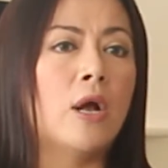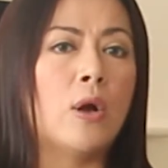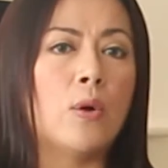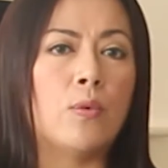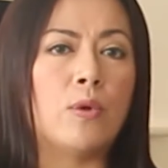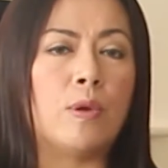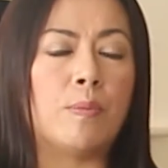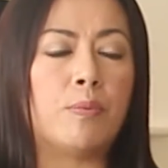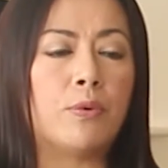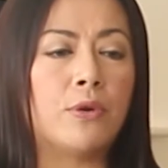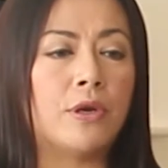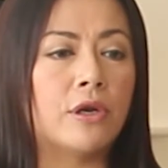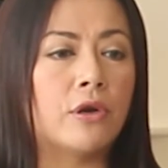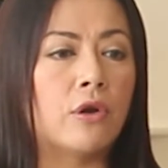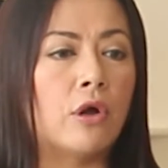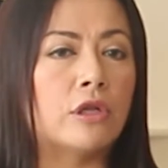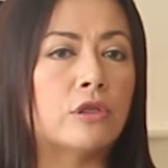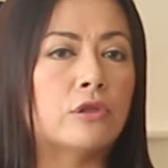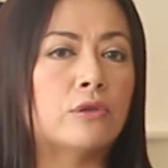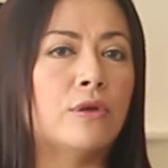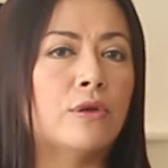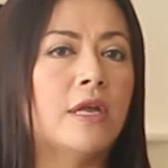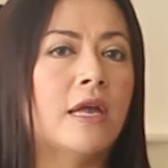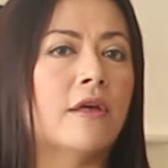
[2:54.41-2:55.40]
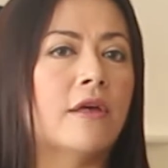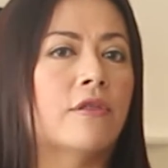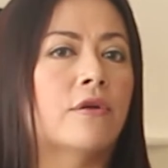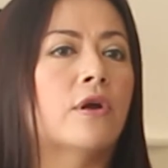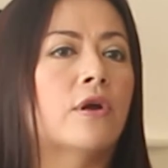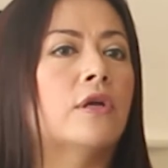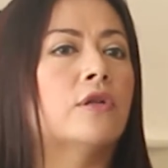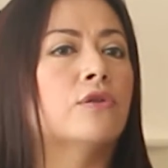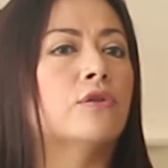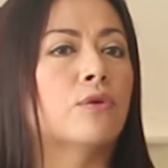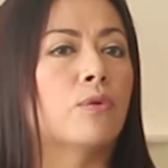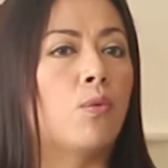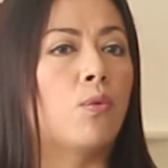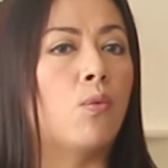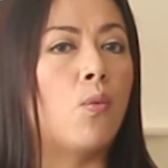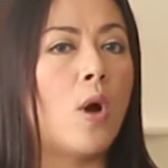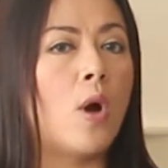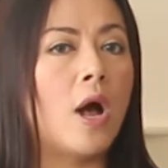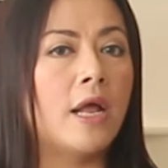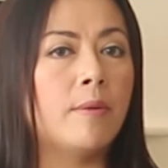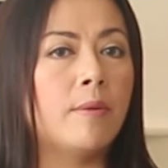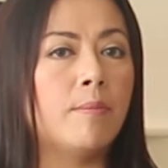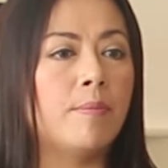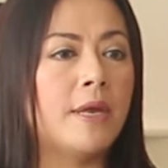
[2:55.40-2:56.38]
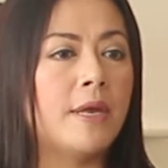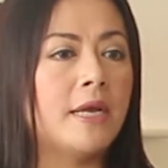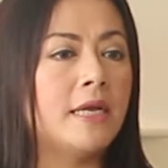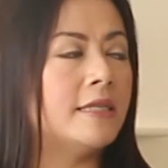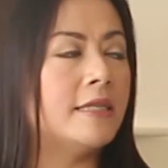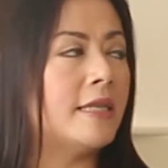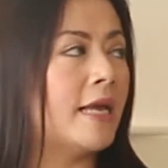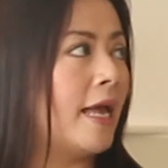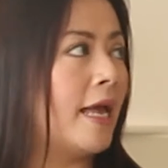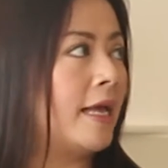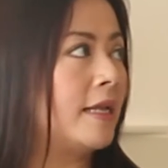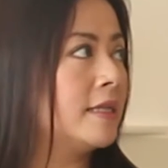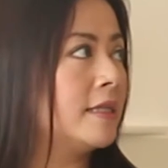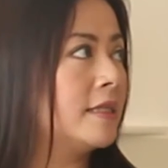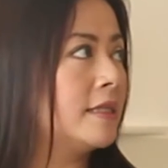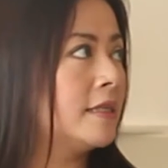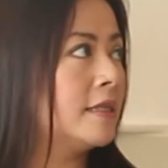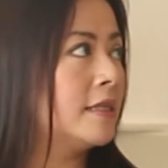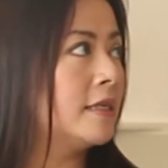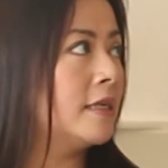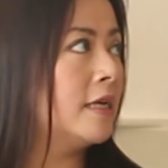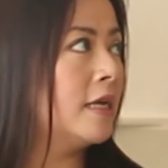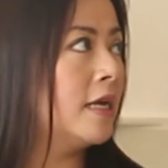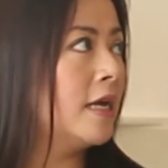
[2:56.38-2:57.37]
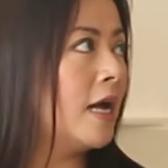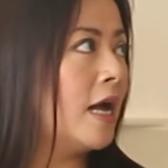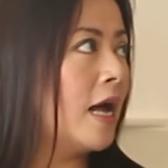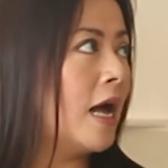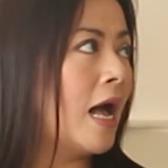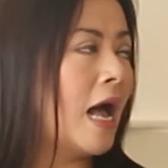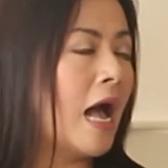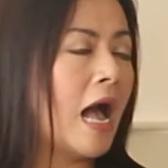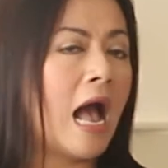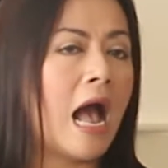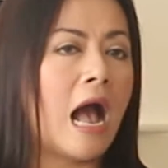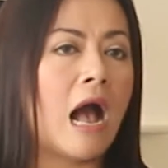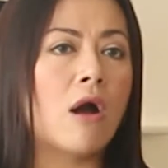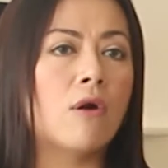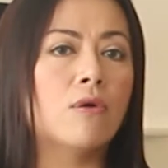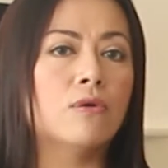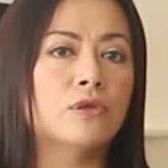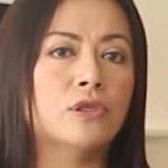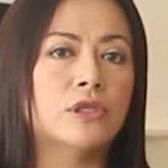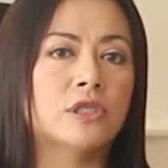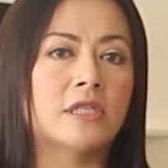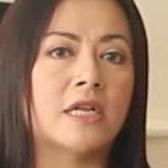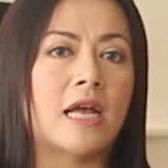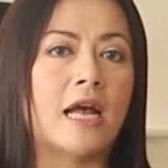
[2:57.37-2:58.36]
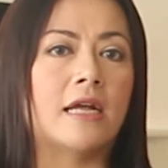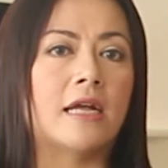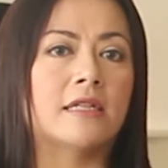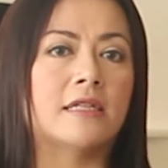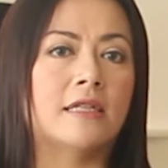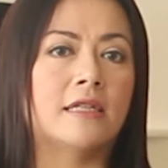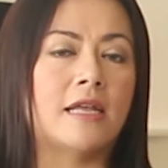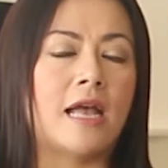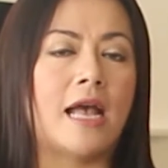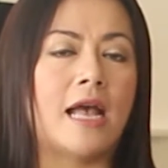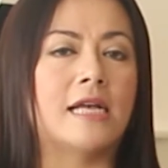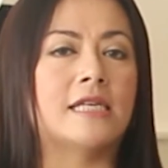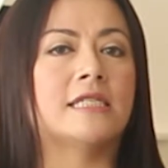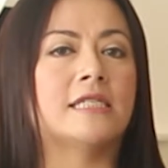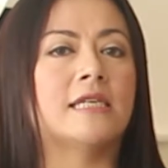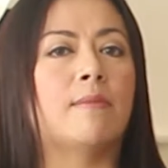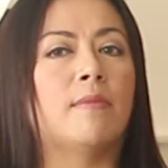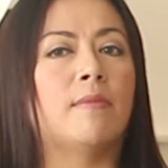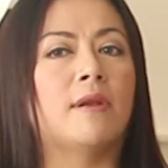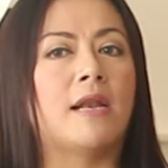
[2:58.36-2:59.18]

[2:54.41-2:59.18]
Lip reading: we put it all together under one big tent housed at SM